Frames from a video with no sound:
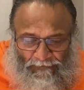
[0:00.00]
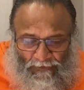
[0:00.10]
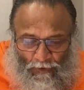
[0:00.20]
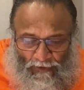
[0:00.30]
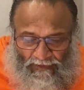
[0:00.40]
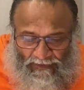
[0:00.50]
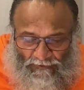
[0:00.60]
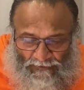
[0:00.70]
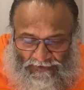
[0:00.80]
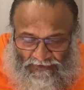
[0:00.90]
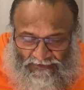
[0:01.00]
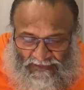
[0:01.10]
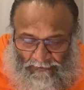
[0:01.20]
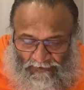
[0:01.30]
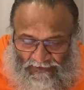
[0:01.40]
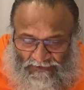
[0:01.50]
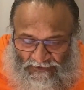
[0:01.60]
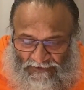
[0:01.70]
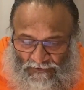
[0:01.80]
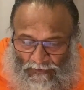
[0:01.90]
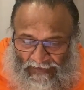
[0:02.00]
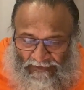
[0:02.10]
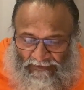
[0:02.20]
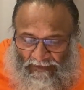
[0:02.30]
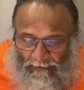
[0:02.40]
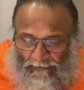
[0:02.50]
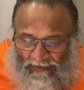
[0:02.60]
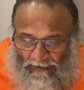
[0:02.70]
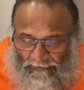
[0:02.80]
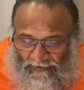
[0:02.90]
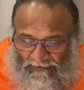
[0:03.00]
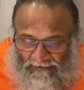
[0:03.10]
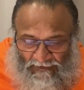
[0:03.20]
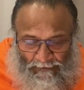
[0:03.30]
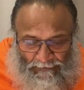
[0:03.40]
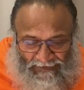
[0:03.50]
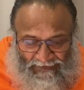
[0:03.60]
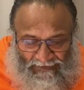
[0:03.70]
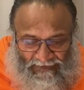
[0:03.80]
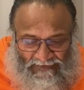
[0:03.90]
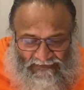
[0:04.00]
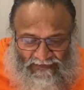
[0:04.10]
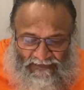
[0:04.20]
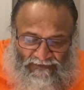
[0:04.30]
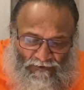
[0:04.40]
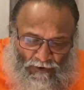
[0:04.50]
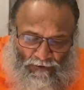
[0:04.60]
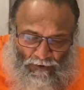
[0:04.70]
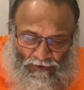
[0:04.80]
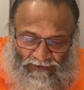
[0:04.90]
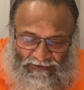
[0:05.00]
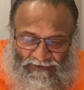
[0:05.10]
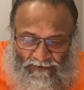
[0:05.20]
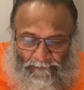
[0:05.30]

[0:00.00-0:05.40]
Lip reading: Knowledge which establishes duality, multiplicity, manyness is not knowledge.